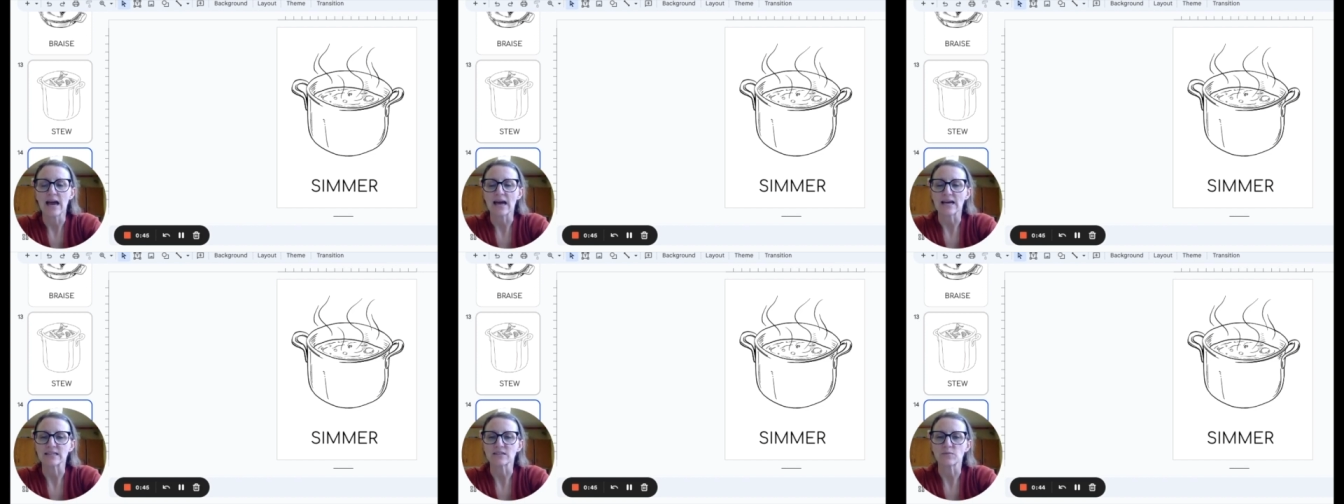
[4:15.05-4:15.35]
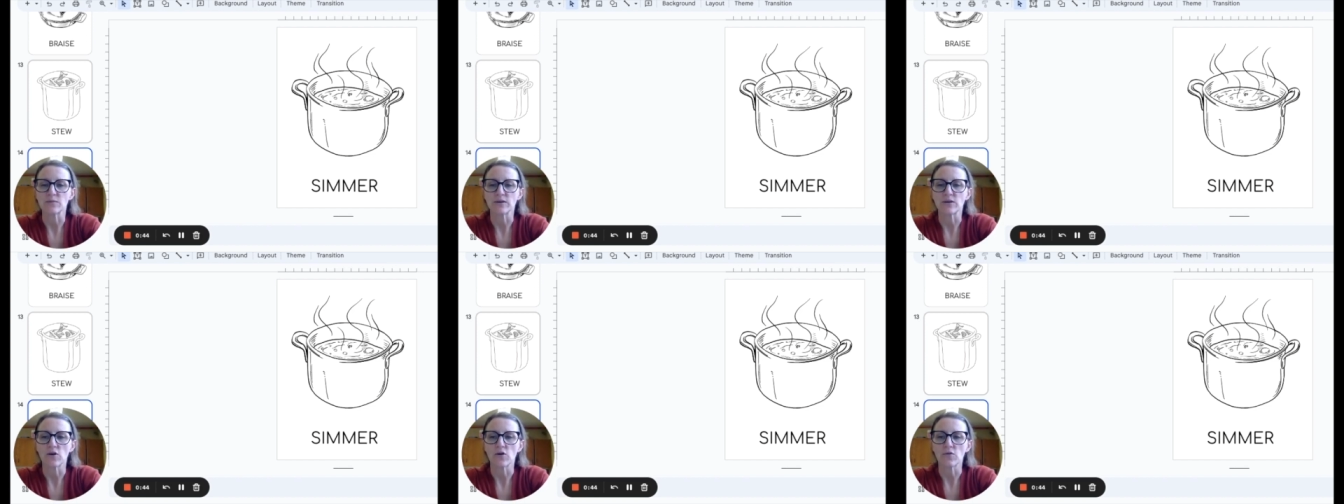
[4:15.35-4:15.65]
as
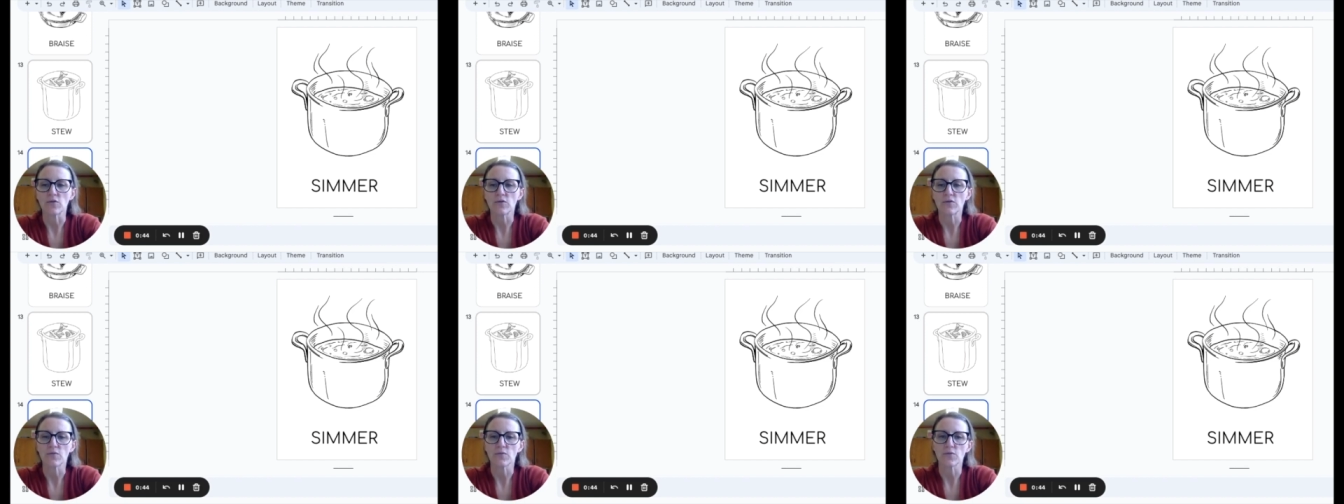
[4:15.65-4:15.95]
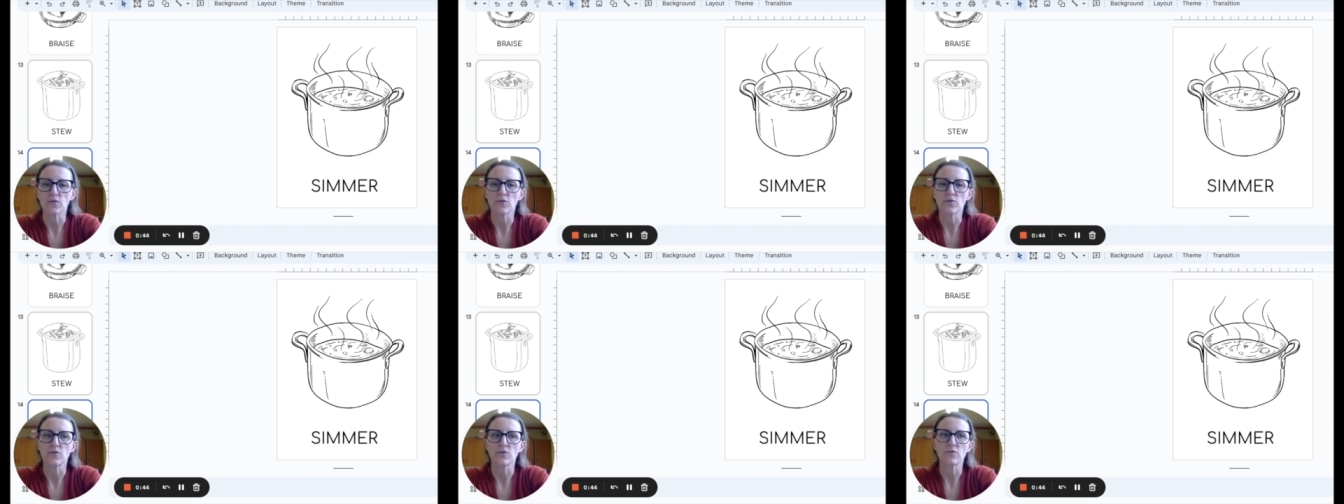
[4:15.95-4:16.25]
we go
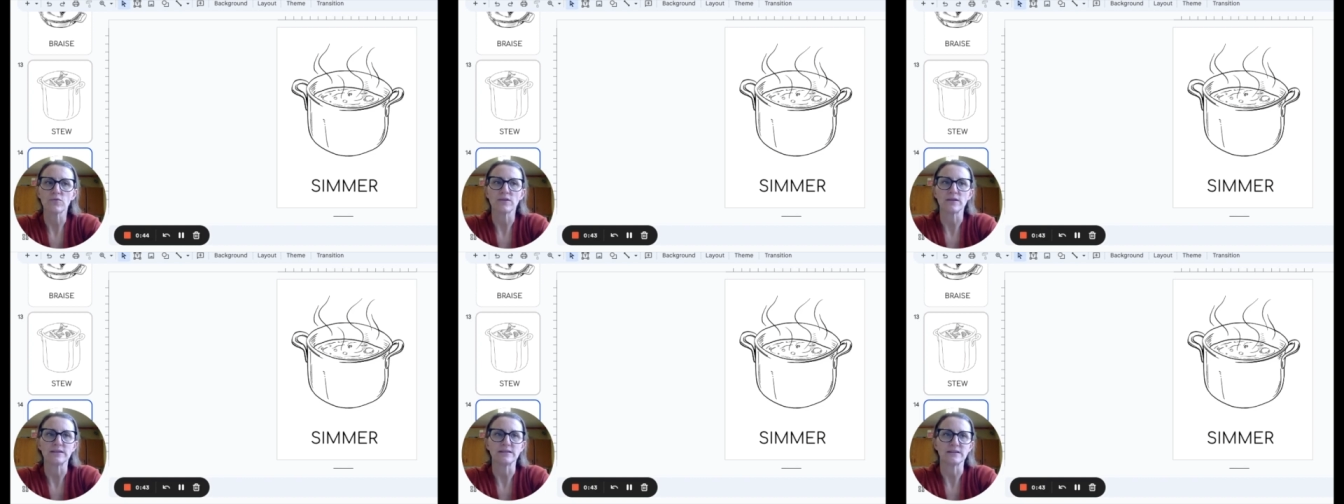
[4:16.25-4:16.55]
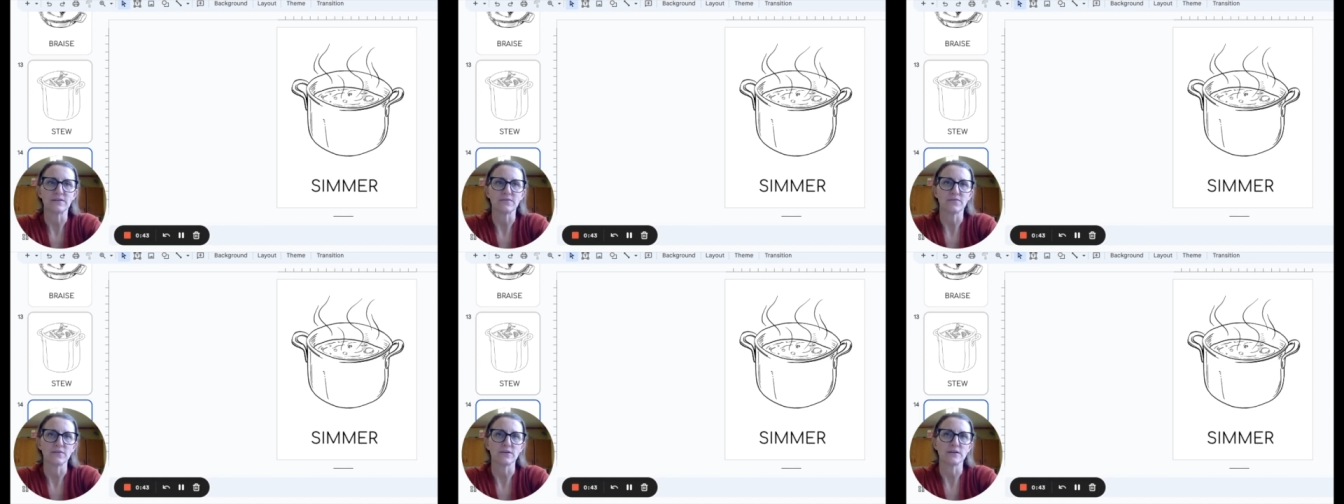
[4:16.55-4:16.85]
through the
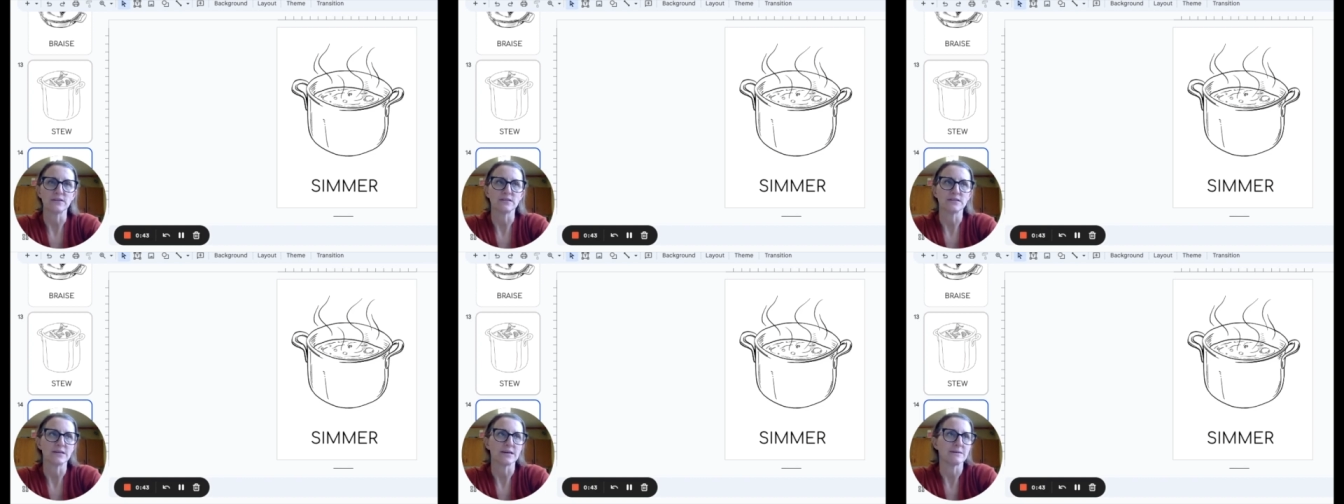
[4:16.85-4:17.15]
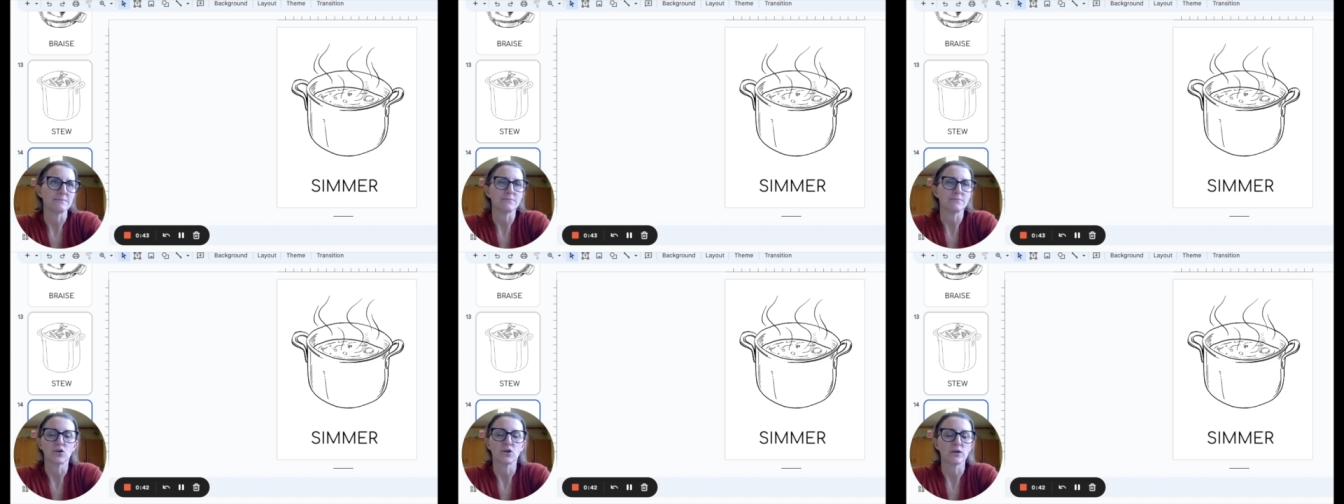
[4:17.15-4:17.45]
different
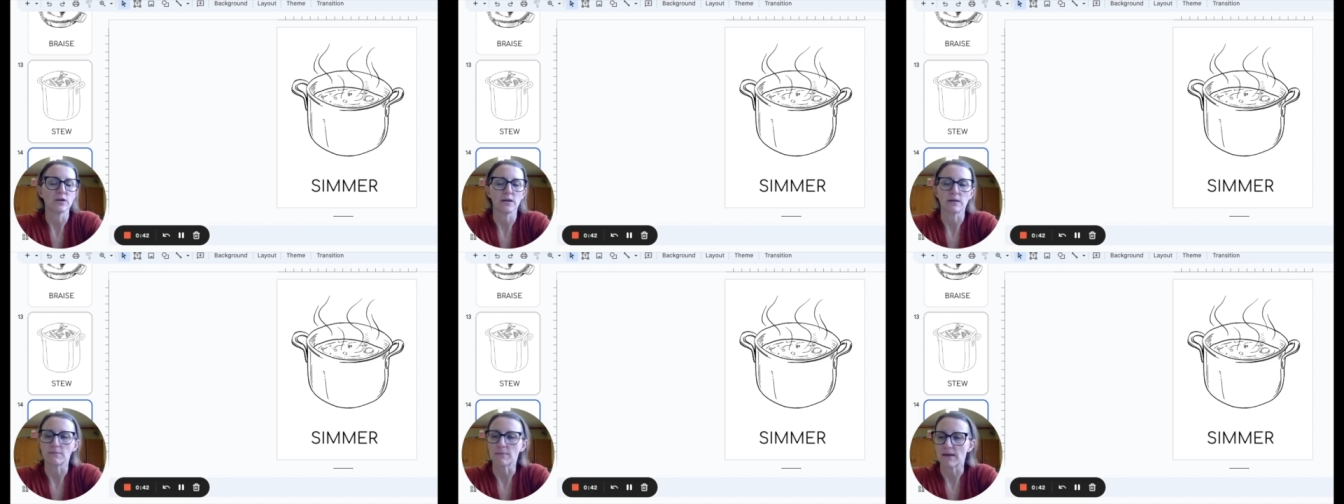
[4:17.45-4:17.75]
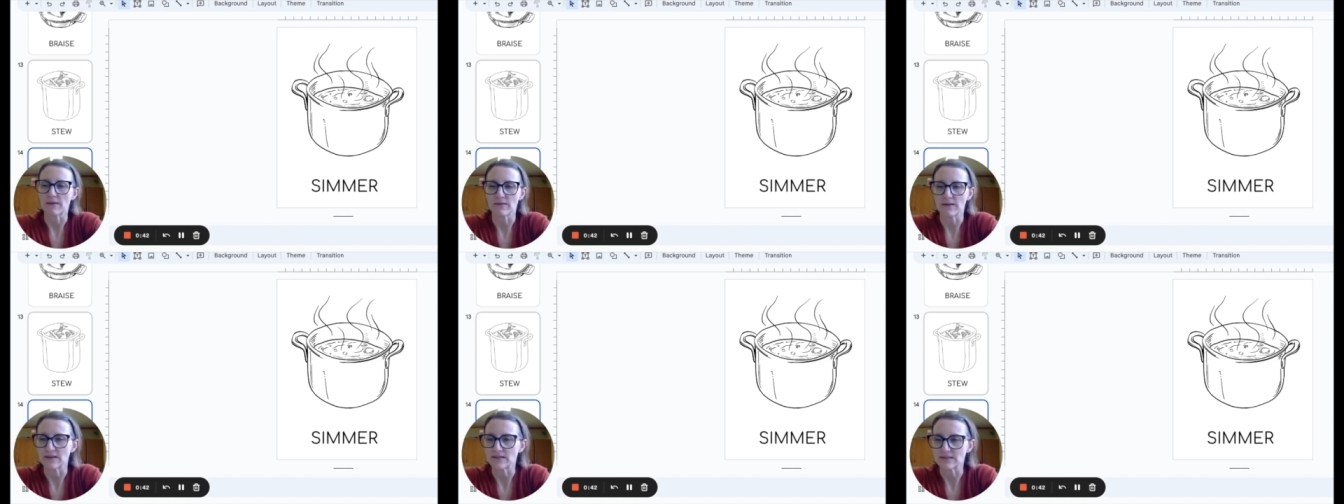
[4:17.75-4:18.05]
um, cooking
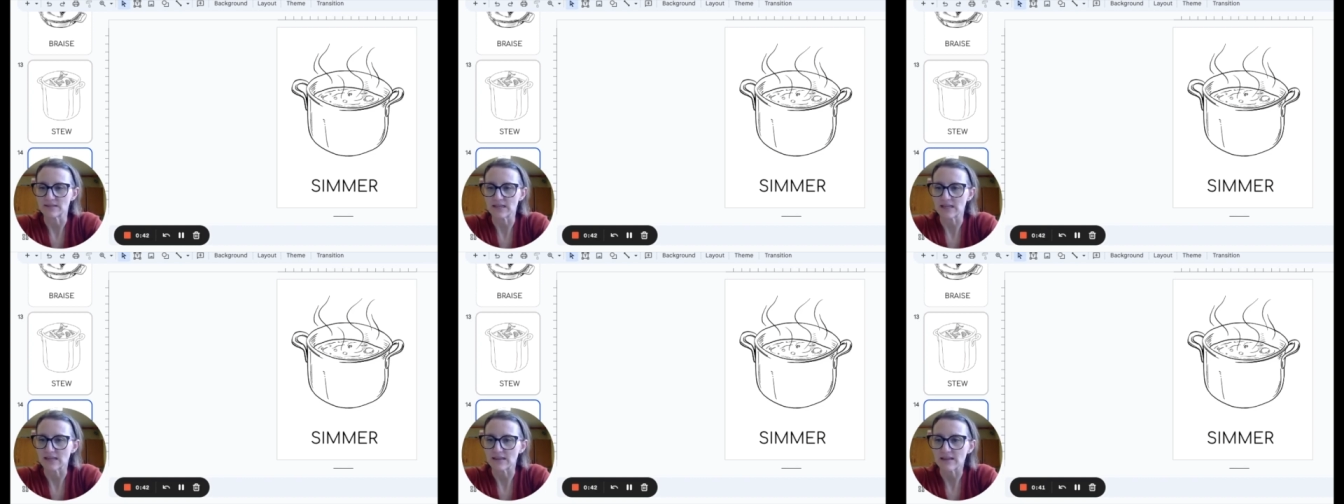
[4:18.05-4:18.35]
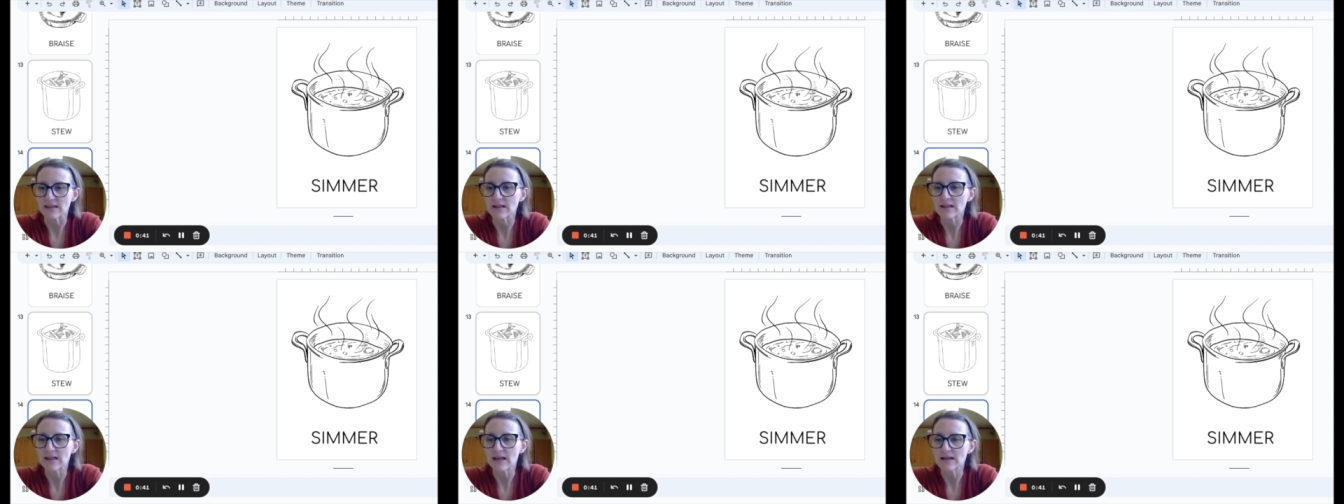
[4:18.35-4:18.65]
methods
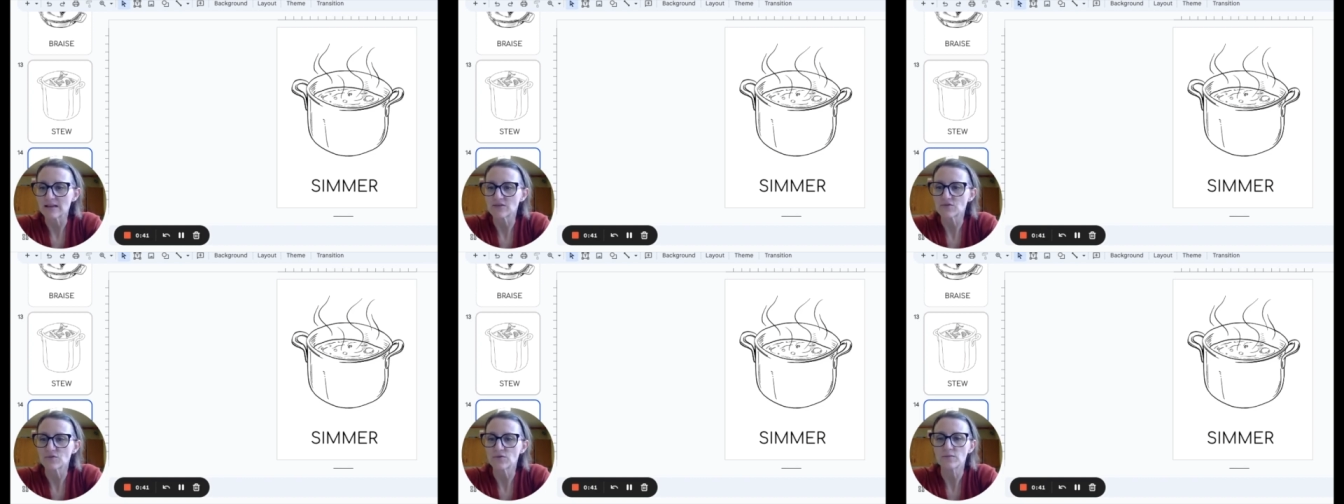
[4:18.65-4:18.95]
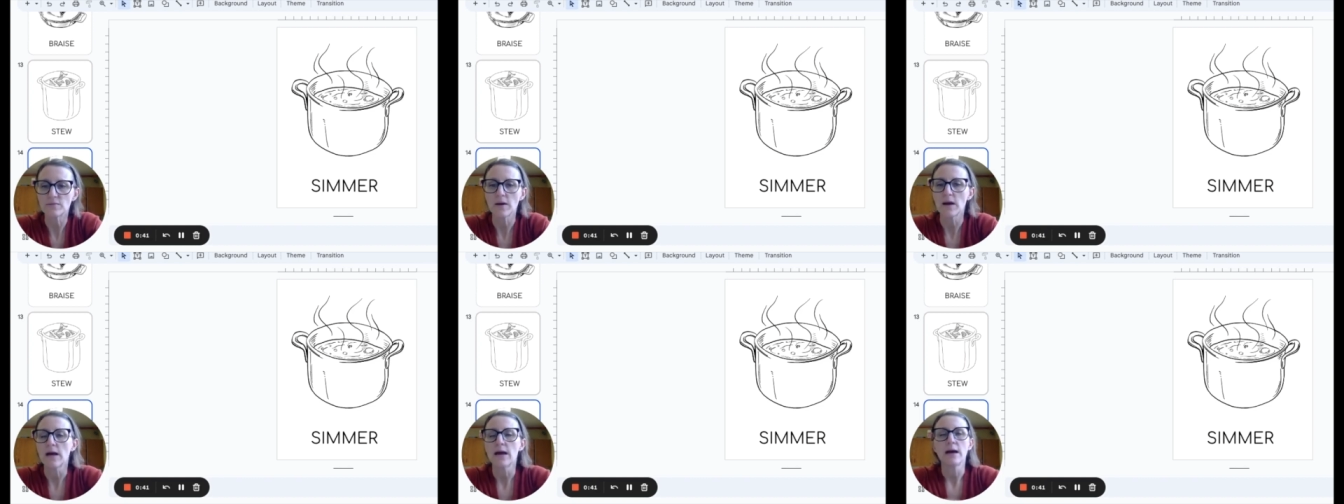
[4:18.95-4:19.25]
in the
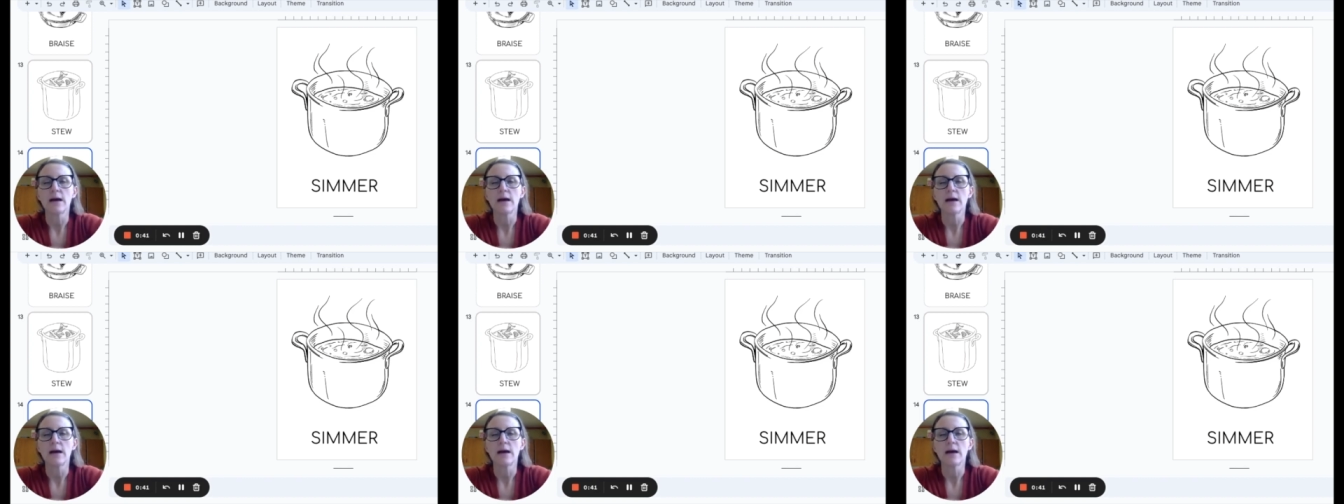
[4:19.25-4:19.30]
classroom.